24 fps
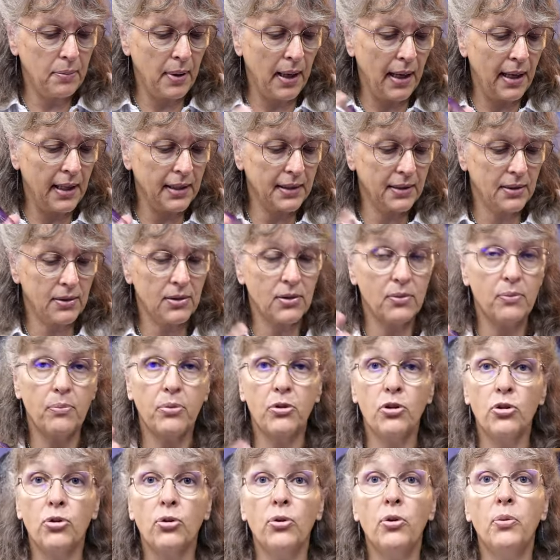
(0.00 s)
but
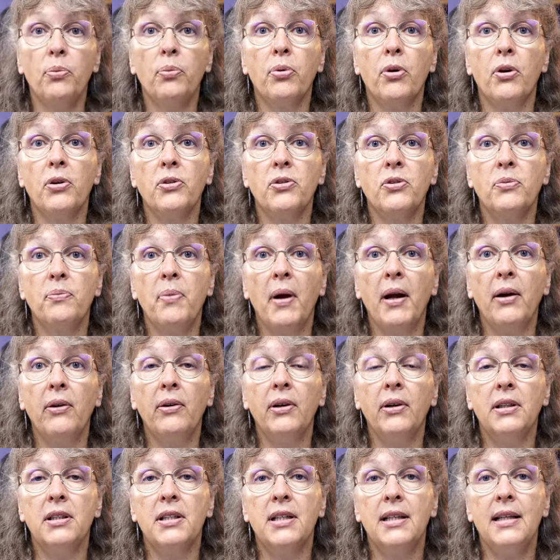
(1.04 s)
true
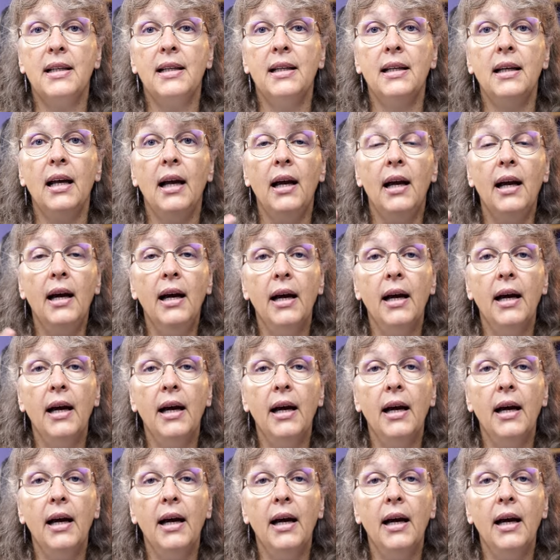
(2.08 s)
prosperity